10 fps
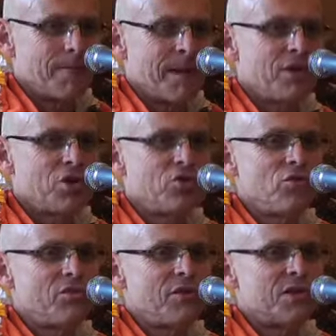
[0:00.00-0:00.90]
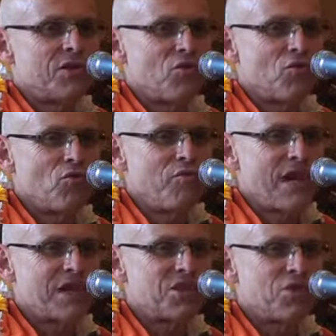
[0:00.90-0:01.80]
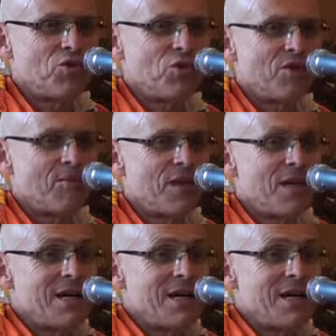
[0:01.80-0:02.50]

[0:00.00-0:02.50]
and the guru was in the room next door.